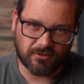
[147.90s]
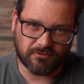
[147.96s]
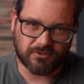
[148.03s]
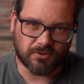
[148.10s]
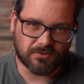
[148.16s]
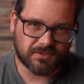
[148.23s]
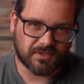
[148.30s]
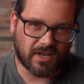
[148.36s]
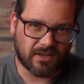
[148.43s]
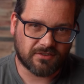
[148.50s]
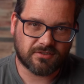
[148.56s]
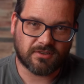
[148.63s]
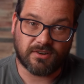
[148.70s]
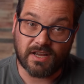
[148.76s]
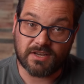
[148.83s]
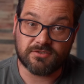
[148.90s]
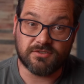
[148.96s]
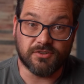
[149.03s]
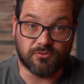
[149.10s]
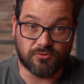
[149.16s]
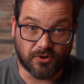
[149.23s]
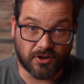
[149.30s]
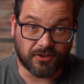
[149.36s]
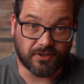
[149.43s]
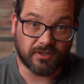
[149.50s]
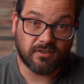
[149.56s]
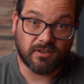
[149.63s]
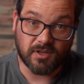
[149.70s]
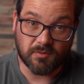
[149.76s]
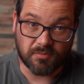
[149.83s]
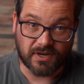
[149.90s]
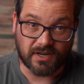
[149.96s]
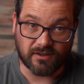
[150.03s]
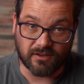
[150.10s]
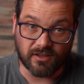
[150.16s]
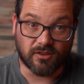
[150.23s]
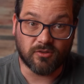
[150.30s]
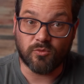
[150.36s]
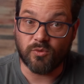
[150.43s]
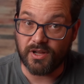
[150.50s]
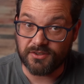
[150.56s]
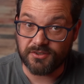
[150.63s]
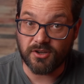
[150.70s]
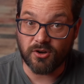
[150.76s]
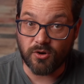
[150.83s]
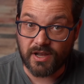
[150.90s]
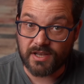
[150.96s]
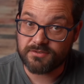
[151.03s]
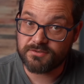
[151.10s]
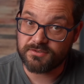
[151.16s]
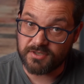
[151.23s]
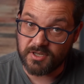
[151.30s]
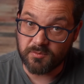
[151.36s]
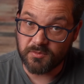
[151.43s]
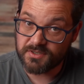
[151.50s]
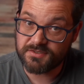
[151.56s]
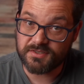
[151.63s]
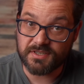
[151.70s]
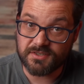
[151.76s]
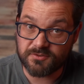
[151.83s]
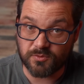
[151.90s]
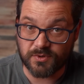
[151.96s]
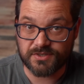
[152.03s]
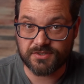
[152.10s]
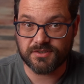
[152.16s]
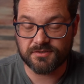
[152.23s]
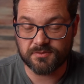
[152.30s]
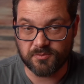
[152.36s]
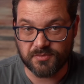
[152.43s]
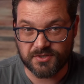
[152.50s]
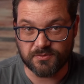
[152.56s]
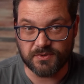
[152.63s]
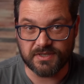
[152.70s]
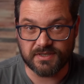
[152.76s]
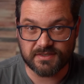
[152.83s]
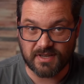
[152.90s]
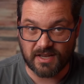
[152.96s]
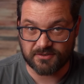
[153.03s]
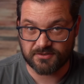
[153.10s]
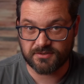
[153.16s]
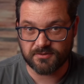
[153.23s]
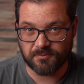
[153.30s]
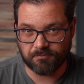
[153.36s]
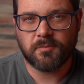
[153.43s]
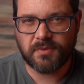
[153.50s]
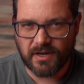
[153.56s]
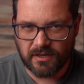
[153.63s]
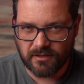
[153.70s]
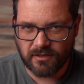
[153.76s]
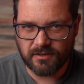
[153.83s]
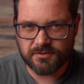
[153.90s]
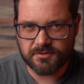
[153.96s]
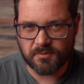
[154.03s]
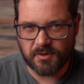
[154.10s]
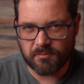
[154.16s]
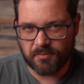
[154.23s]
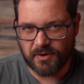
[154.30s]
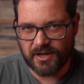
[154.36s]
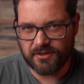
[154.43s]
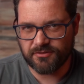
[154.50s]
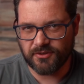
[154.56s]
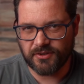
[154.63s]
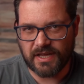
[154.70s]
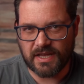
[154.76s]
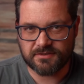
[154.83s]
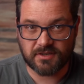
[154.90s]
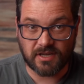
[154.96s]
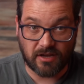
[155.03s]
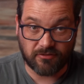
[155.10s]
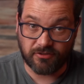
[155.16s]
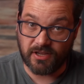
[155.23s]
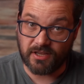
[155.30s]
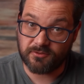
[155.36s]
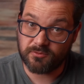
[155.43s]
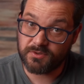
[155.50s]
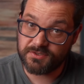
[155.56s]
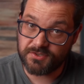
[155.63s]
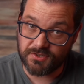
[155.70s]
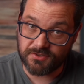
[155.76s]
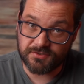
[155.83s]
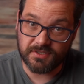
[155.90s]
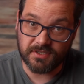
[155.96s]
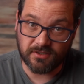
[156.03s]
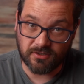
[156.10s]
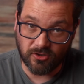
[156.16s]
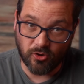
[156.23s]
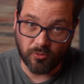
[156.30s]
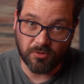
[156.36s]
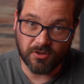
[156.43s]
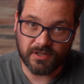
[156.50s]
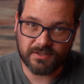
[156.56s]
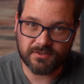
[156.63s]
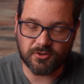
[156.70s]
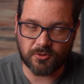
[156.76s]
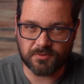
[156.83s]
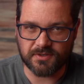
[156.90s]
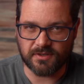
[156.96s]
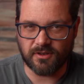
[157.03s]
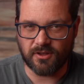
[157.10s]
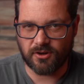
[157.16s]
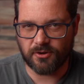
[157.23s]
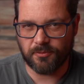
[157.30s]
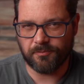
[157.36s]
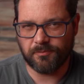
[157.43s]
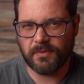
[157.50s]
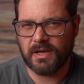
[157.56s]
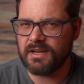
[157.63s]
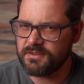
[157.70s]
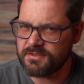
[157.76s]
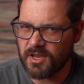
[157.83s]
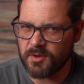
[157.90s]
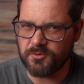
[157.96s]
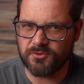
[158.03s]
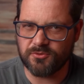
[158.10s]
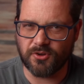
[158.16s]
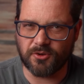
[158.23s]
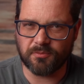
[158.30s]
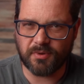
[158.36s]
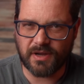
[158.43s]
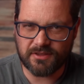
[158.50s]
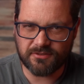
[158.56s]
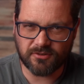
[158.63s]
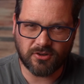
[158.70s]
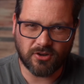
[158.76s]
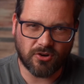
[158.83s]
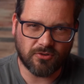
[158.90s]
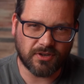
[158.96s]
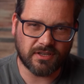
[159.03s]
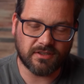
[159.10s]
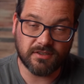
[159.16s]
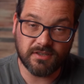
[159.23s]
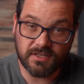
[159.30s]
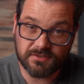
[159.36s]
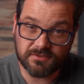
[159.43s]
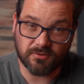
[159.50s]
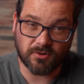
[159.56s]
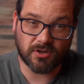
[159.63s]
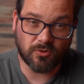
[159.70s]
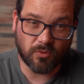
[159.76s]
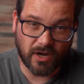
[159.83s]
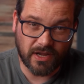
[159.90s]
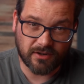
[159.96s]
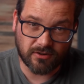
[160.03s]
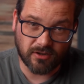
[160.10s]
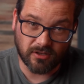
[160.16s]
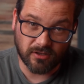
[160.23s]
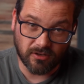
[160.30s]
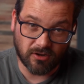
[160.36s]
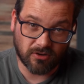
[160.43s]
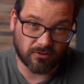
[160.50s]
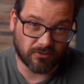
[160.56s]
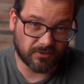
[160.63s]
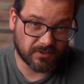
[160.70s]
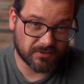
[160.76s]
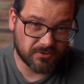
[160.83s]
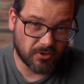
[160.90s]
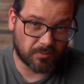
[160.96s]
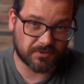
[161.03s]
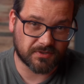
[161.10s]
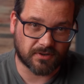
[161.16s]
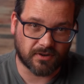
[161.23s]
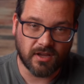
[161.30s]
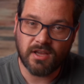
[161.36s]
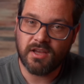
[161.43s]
of those tasks are actually running in parallel while the OS seamlessly switches between the tasks. Parallelism in Python has a caveat, which is the global interpreter lock. Anytime you run Python code, it needs to acquire a lock on the interpreter.